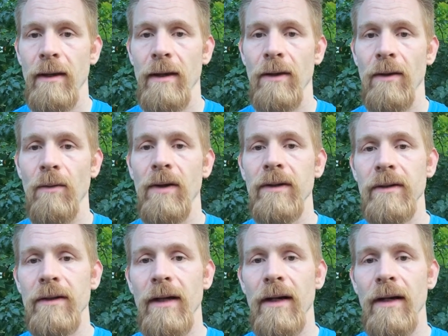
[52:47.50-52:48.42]
One
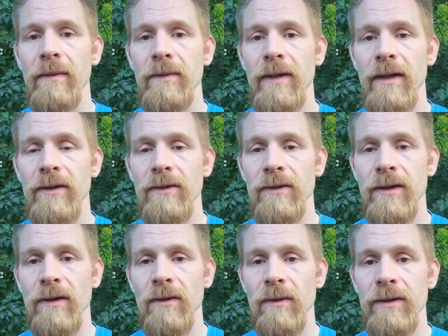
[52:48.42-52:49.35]
time, Dinosaurs
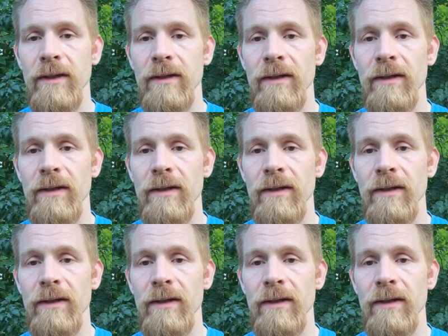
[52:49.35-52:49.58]
Terror World says,